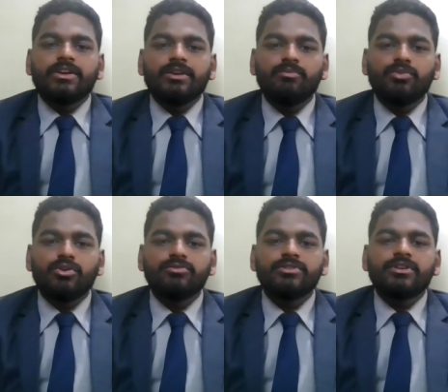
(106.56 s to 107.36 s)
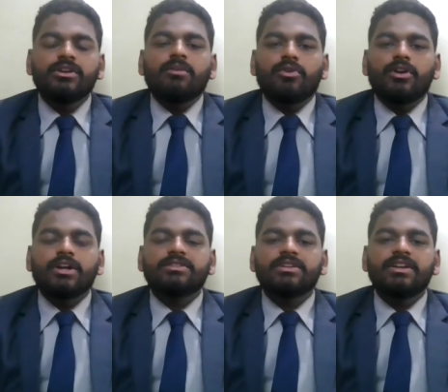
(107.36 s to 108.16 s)
improves
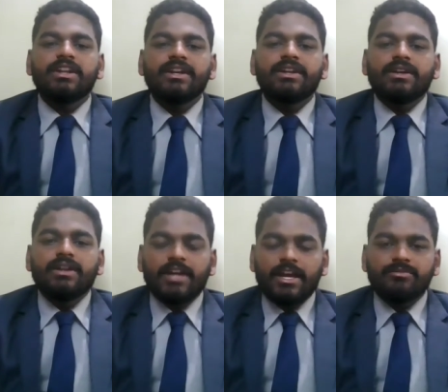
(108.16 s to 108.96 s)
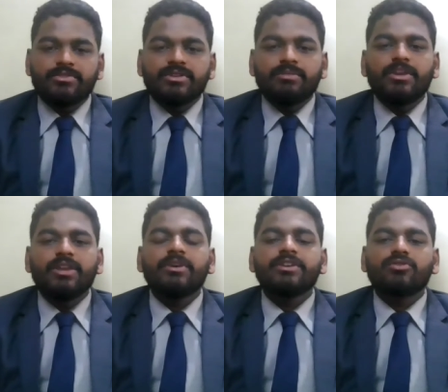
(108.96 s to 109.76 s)
production lead times,
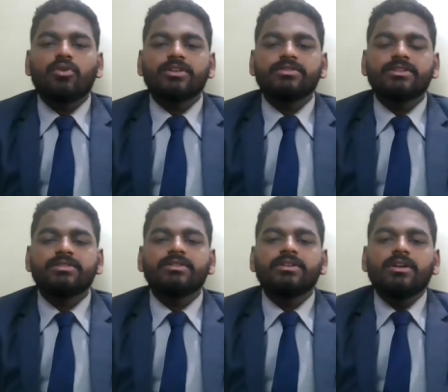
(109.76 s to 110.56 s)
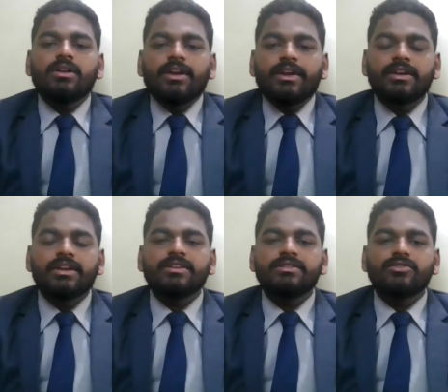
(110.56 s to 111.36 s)
minimizes costs,
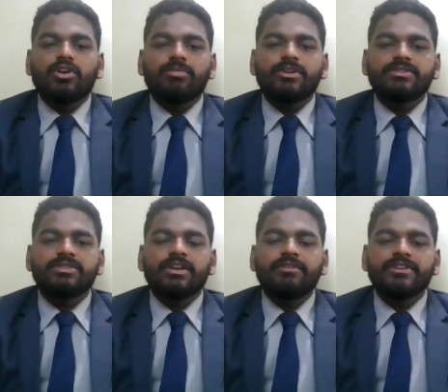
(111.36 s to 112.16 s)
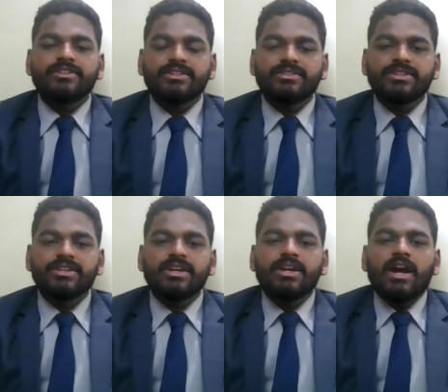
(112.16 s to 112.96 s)
increases operational
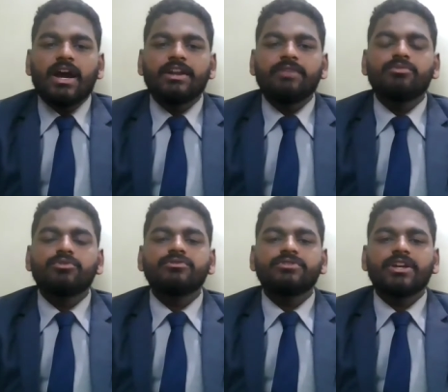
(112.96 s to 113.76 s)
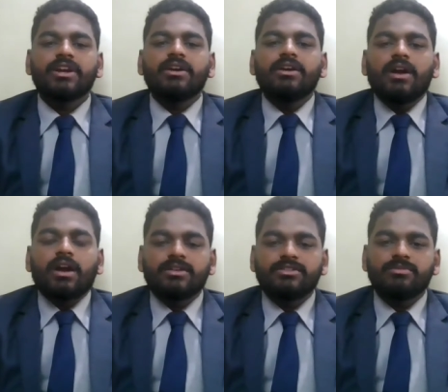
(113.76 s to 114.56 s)
efficiency and improves the
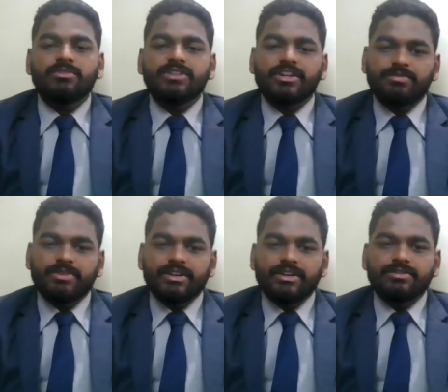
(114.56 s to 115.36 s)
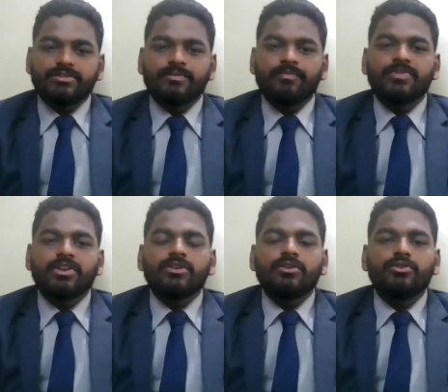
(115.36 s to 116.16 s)
customer's experience.
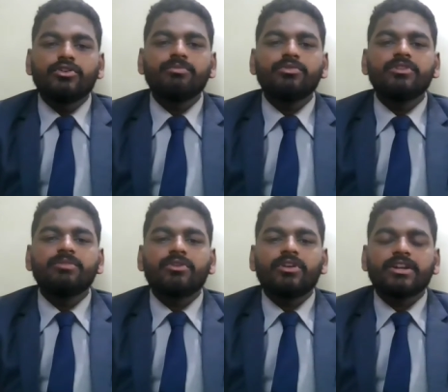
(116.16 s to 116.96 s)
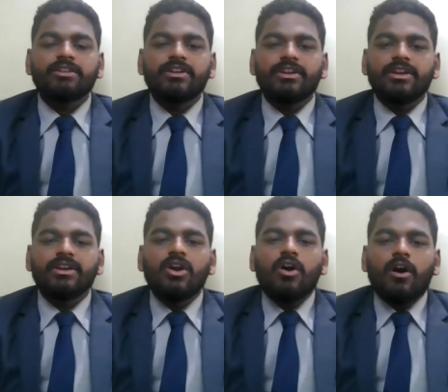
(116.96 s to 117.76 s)
To improve the productivity,
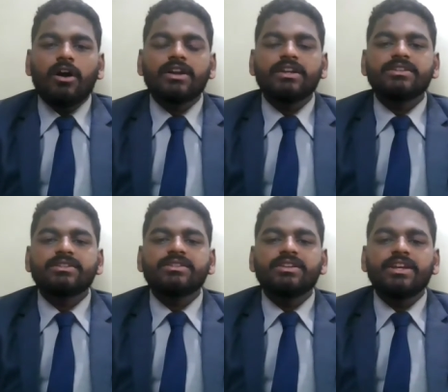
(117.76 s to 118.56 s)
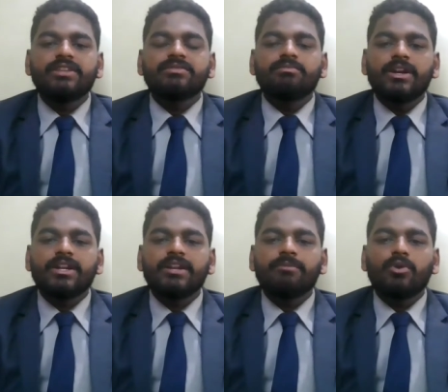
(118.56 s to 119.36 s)
organization needs
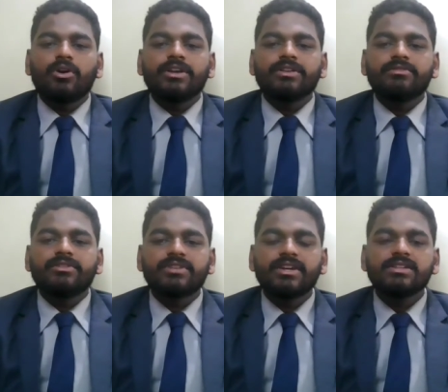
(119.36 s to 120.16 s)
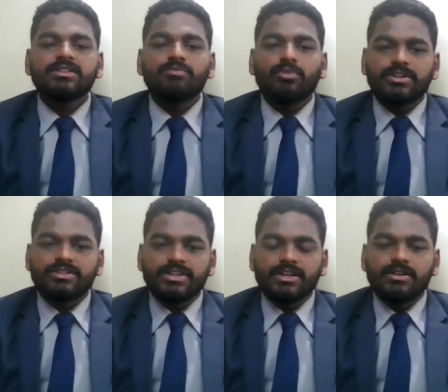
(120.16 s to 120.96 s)
better employees with skills and
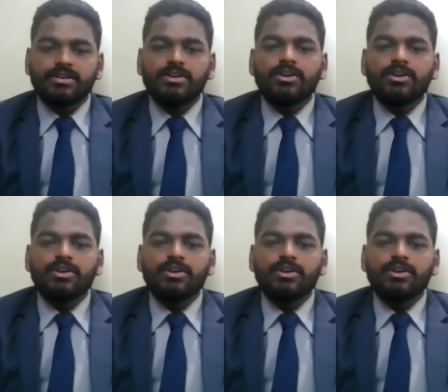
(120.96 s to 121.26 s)
potential.